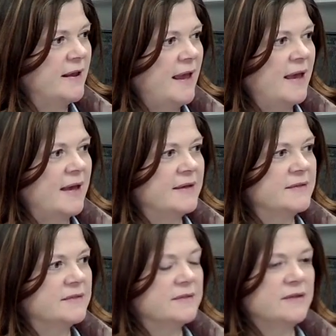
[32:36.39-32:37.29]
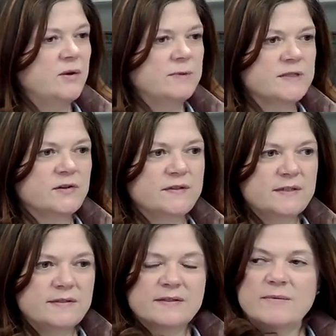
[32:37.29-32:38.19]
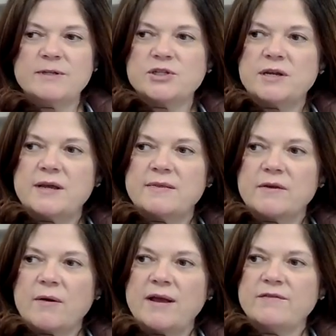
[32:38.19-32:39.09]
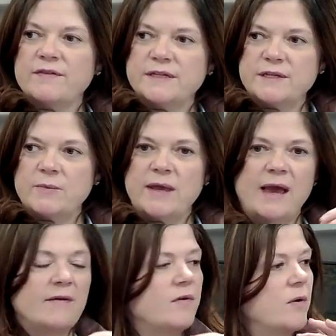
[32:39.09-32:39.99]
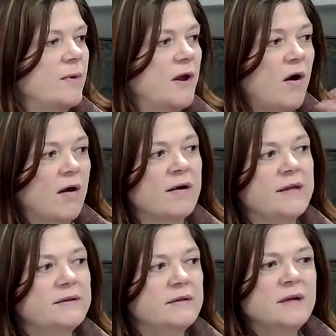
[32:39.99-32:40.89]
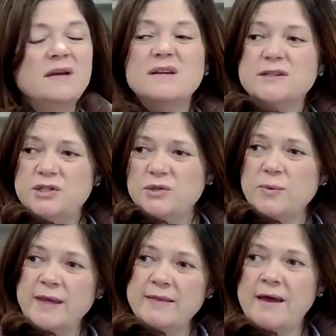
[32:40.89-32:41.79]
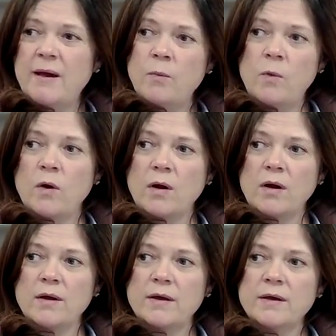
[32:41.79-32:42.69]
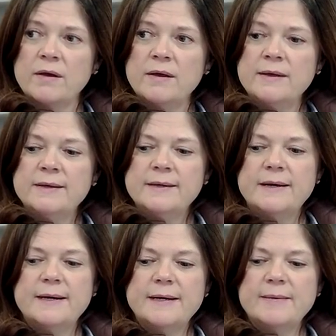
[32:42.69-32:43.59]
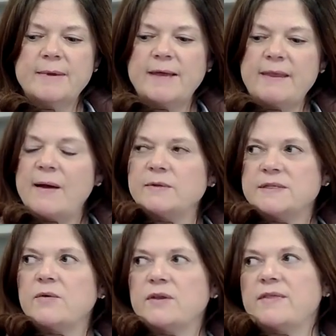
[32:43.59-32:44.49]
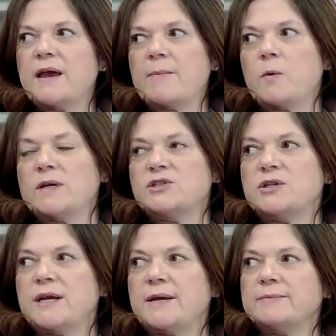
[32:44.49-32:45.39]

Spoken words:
and the Human Services Commission and the grant funding we have, are we already doing that work? And that was the only thing I'm questioning.